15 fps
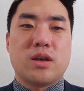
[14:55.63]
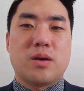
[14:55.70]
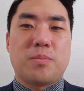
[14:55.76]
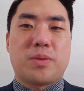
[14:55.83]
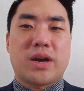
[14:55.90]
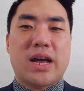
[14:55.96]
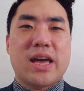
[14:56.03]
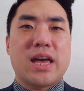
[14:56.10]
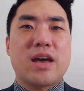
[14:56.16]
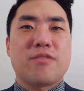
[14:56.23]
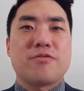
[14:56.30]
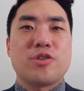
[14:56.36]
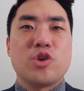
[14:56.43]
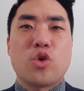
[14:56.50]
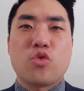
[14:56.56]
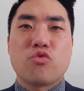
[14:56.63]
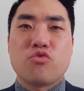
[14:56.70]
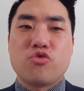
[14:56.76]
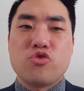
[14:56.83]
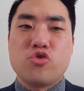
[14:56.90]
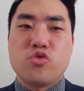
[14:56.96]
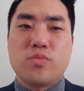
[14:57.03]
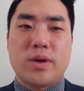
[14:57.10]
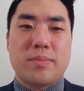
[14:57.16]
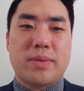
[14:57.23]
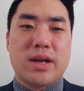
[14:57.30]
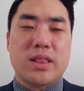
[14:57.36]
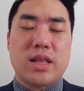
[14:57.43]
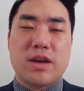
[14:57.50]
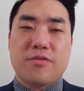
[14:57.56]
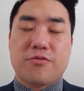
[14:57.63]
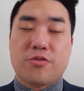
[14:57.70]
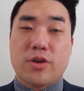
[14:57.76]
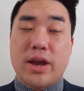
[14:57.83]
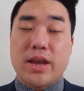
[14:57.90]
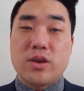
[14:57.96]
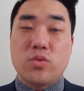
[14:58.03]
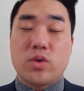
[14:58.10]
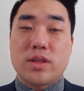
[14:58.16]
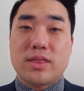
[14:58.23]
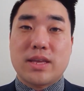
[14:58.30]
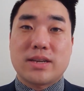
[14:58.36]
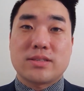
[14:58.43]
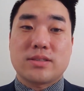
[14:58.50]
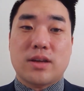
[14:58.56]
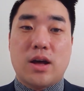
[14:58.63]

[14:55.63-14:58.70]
but I have no room in my life for anyone that is